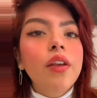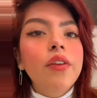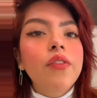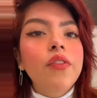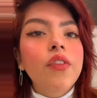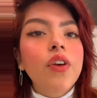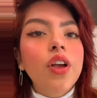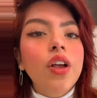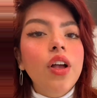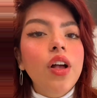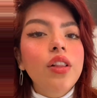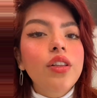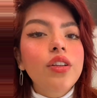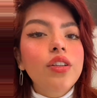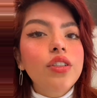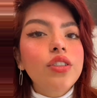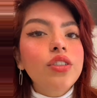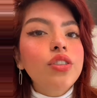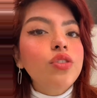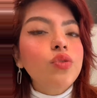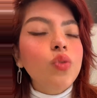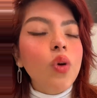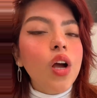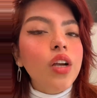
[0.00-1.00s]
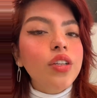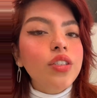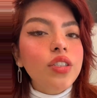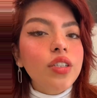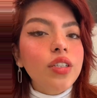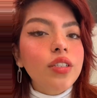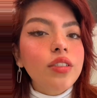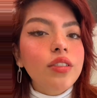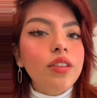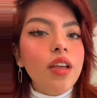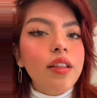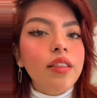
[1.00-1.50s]
the color
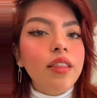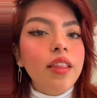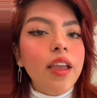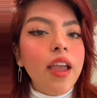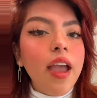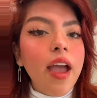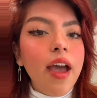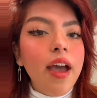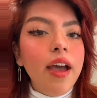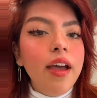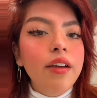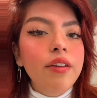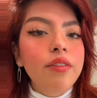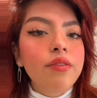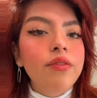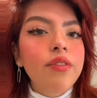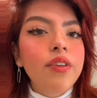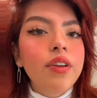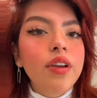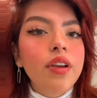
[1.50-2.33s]
swatches that they have